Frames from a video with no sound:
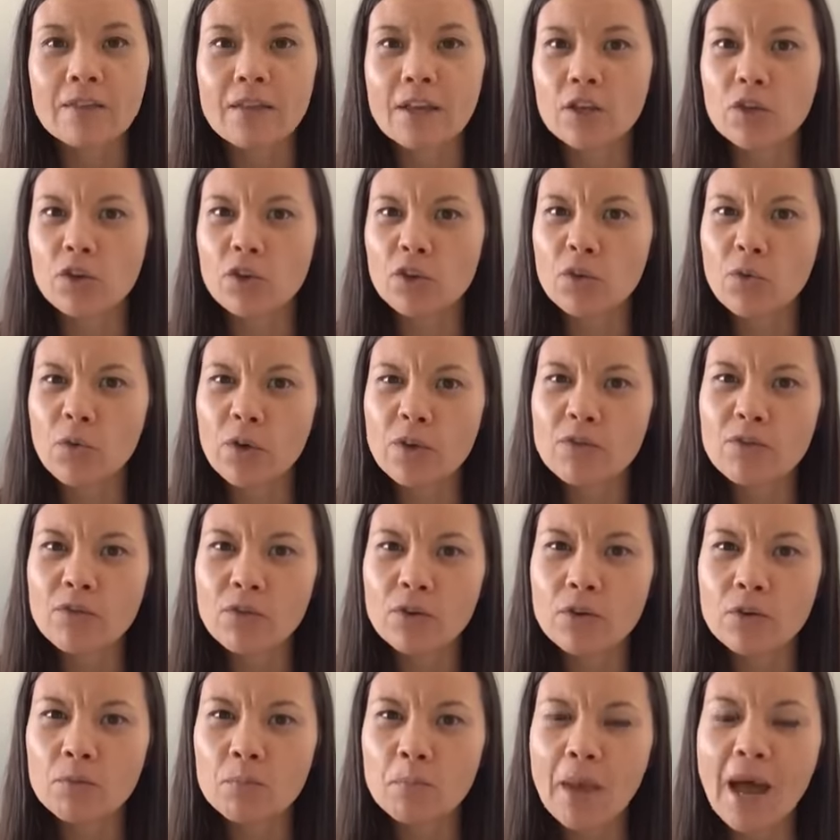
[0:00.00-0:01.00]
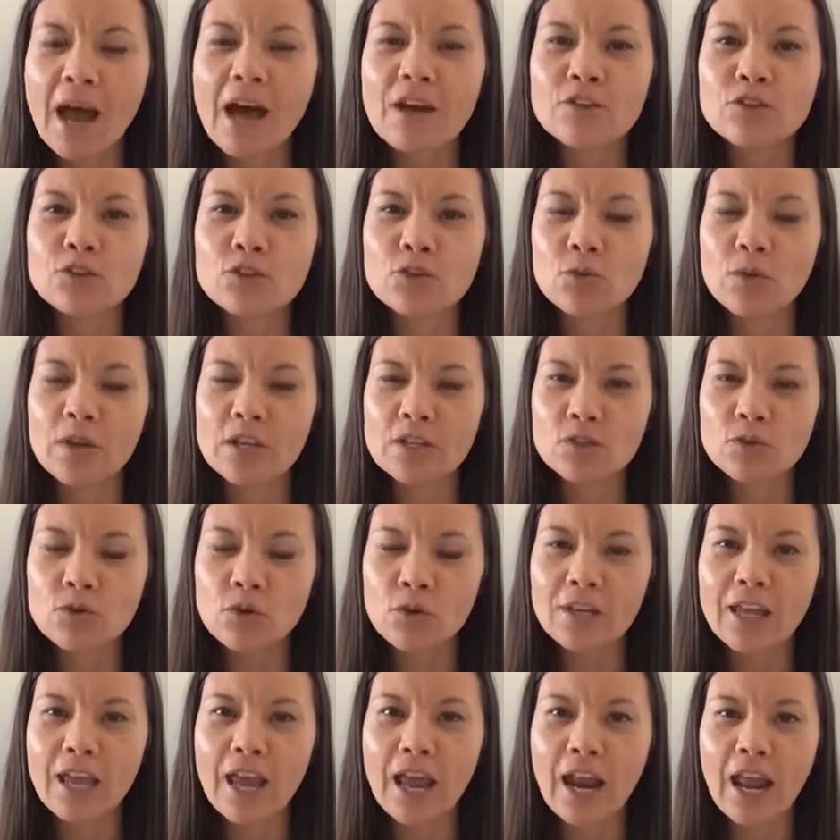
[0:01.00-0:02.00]
Like you're going for pasture raised and
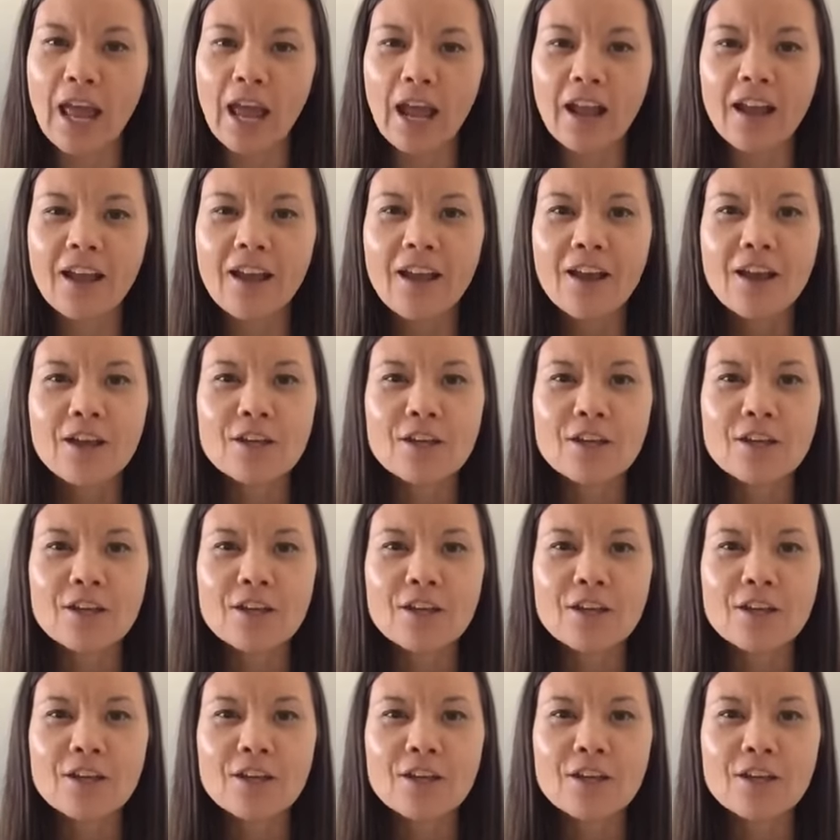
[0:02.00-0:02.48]
organic.